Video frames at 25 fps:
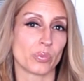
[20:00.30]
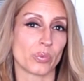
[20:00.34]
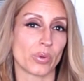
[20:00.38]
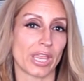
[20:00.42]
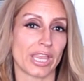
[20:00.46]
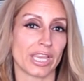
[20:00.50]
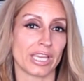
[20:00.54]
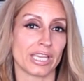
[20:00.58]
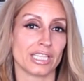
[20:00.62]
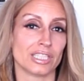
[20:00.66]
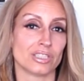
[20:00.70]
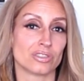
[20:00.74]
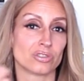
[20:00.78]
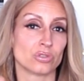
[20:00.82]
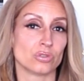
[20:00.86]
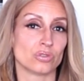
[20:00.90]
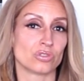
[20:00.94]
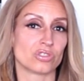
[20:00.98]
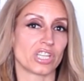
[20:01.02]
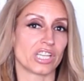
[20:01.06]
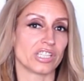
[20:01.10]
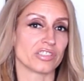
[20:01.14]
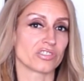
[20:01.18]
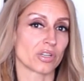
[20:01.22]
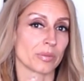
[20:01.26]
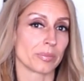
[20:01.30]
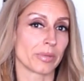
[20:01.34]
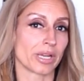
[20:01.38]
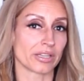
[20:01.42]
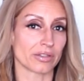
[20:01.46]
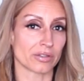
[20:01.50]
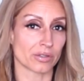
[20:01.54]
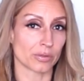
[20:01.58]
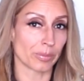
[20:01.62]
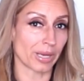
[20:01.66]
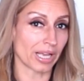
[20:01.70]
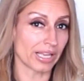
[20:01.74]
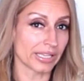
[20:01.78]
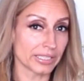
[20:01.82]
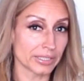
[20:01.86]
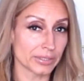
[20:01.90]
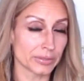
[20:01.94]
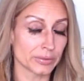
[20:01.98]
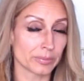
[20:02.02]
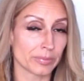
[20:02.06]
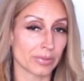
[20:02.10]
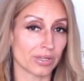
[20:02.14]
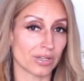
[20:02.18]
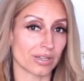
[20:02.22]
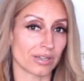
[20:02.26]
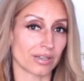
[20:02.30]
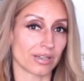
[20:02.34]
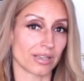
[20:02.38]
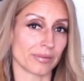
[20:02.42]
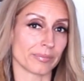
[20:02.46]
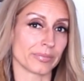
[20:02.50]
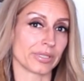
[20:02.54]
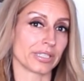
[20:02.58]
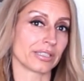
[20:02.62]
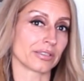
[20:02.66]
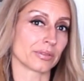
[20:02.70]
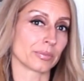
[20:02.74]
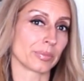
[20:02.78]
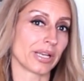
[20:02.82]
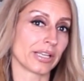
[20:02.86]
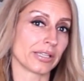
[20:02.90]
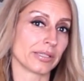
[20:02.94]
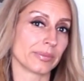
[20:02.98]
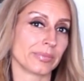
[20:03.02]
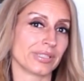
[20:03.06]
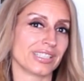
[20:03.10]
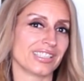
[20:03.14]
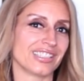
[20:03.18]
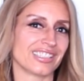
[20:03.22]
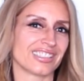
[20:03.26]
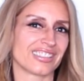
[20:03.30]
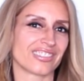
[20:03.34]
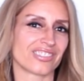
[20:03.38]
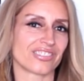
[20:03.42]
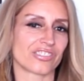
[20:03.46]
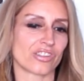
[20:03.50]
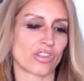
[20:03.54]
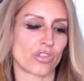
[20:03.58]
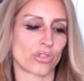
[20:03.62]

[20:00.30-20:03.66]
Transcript: way to change our microbiome, our gut microbiome? It's